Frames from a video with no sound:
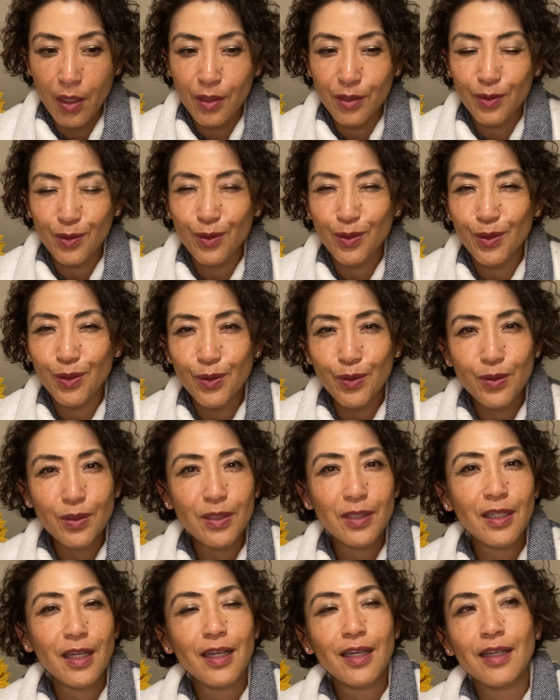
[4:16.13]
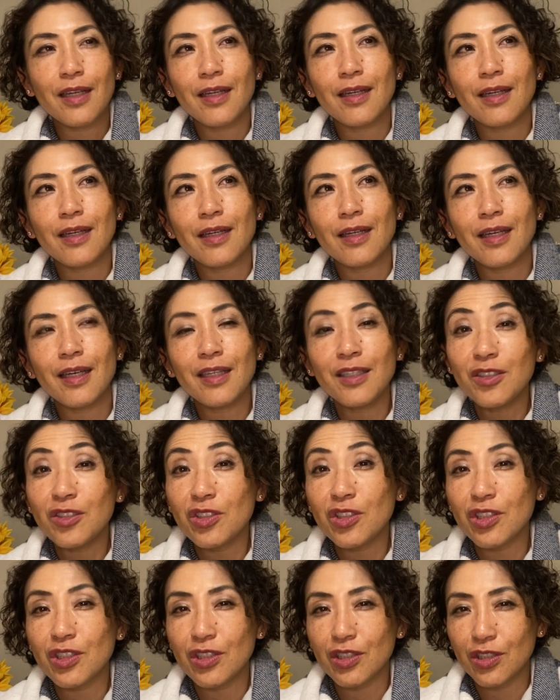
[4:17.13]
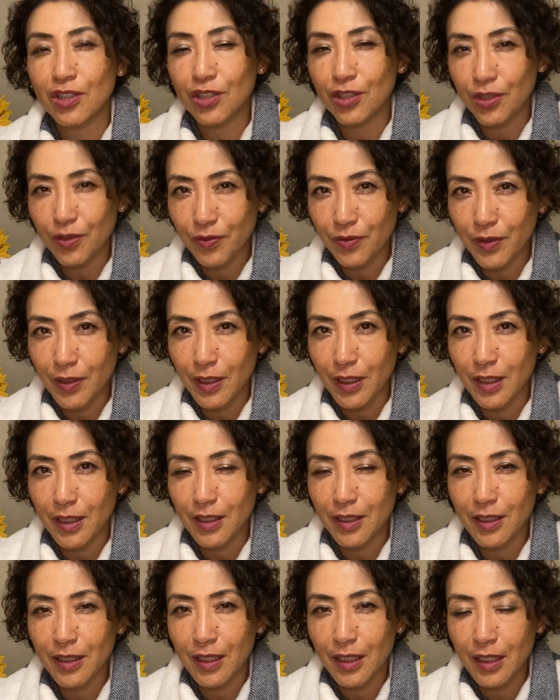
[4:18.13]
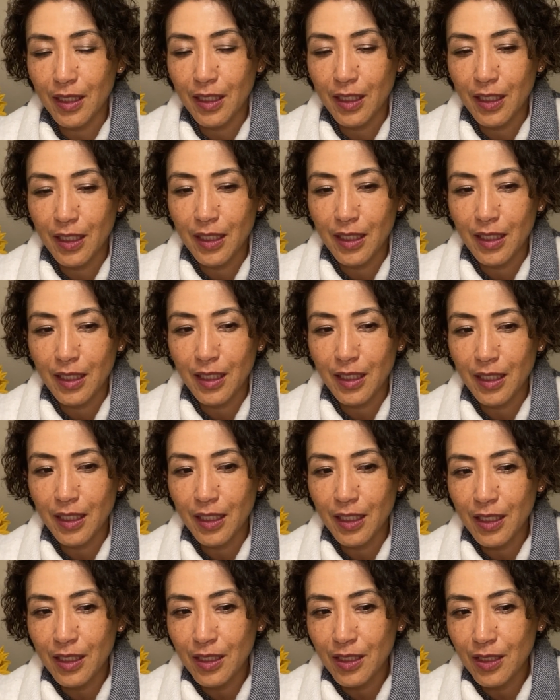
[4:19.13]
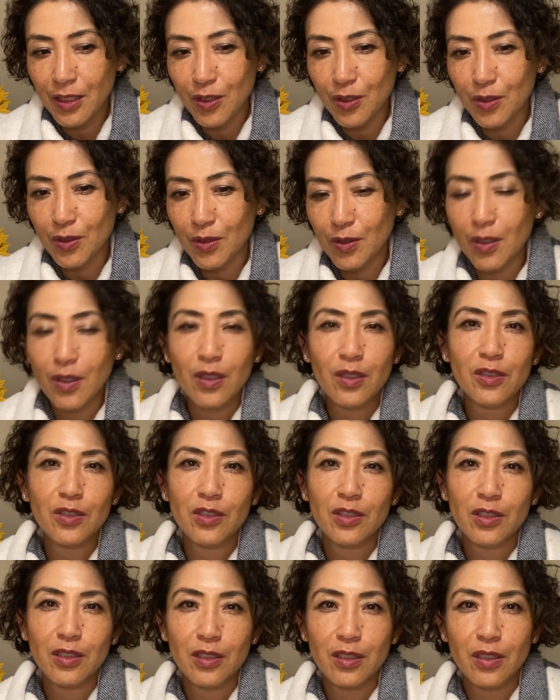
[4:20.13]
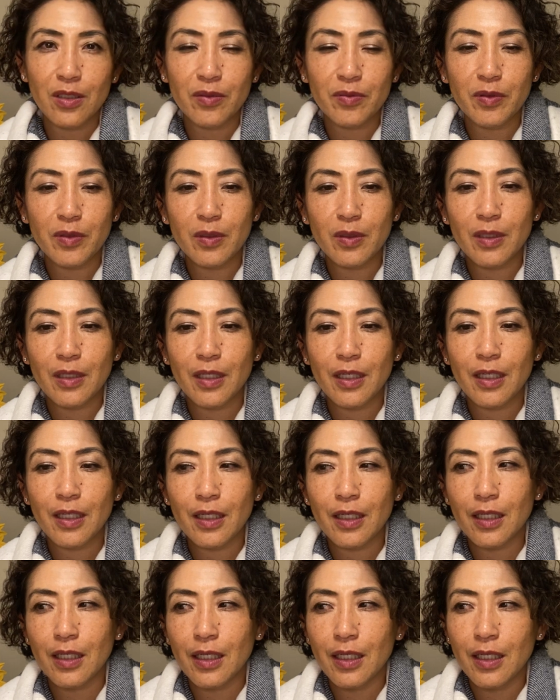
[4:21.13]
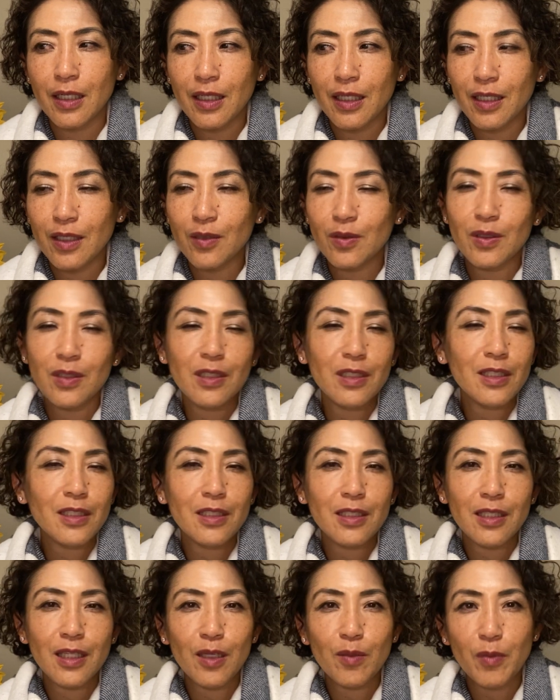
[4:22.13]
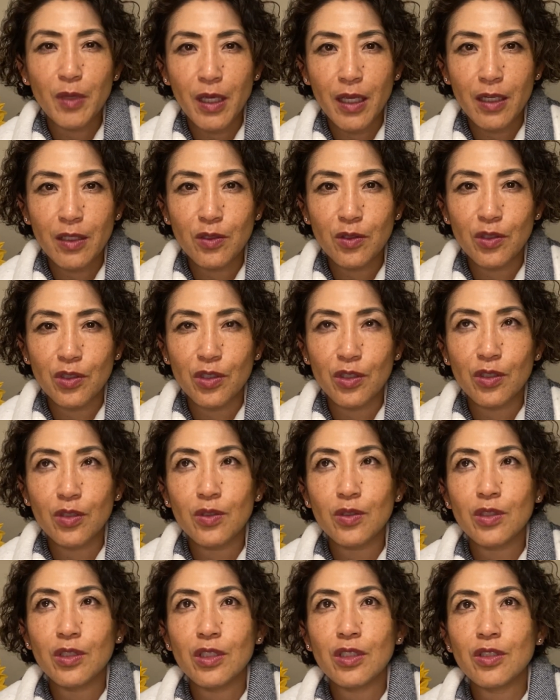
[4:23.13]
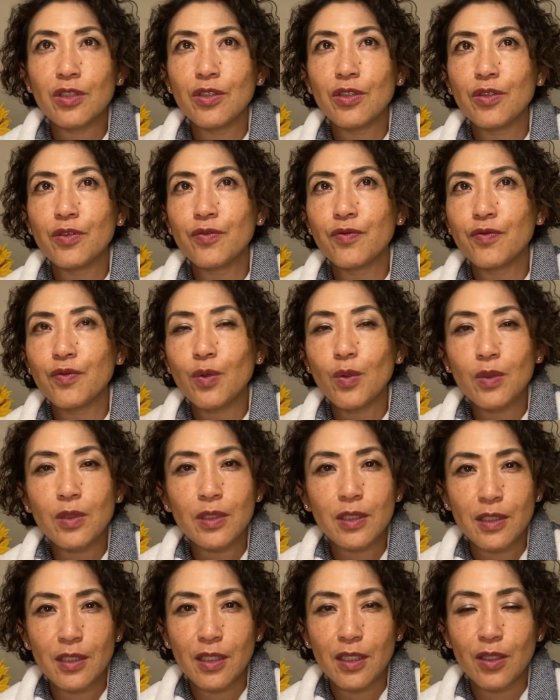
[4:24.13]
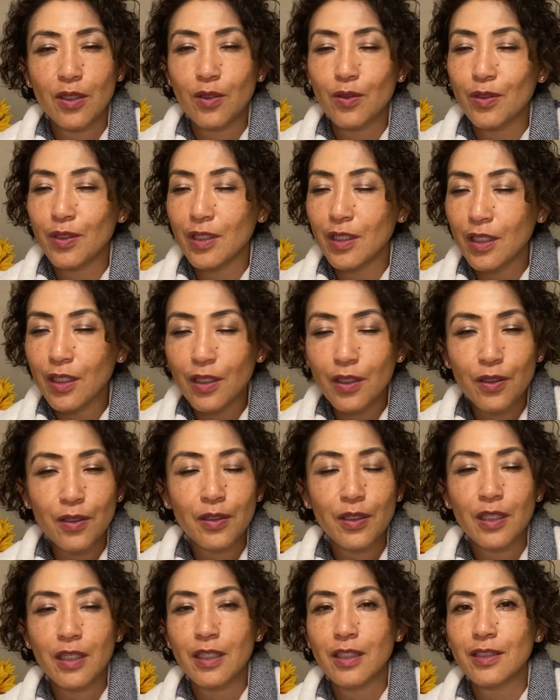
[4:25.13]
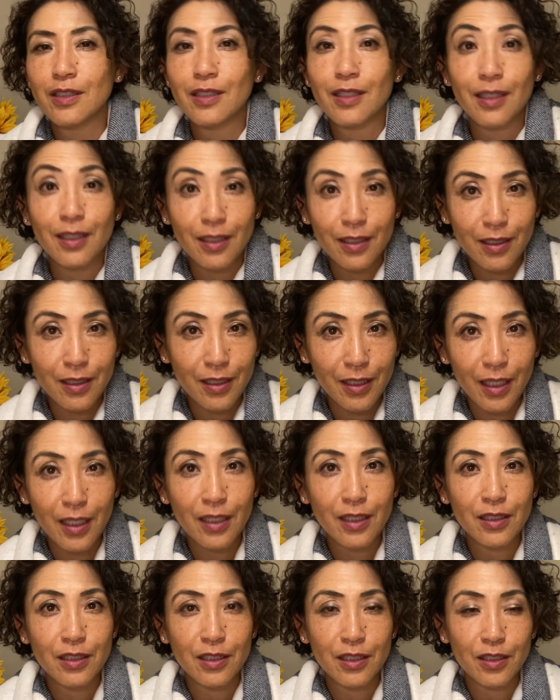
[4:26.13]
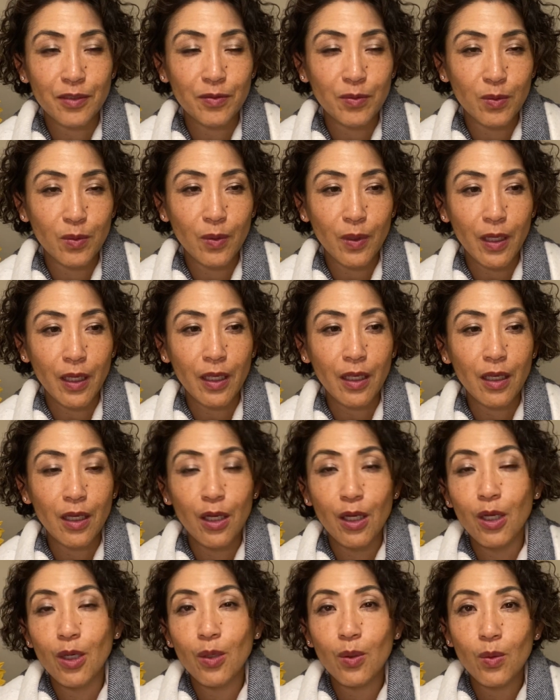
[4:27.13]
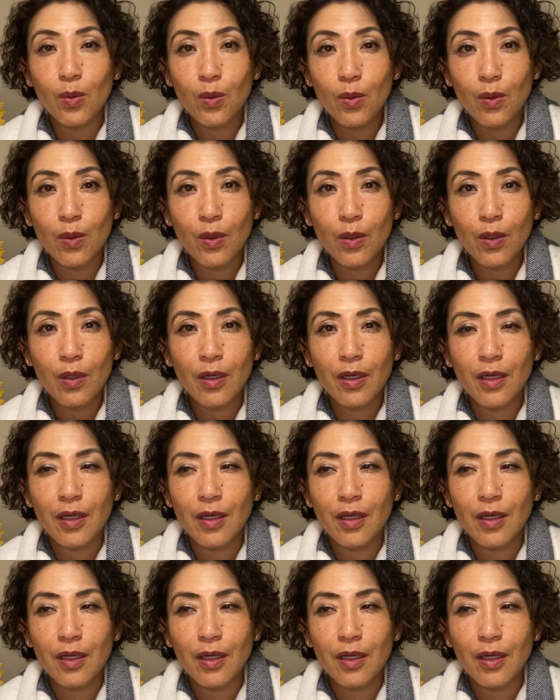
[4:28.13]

So use that energy shifting in your conscious level, that it's the same energy, it's just you're focusing, your gear is in a negative way or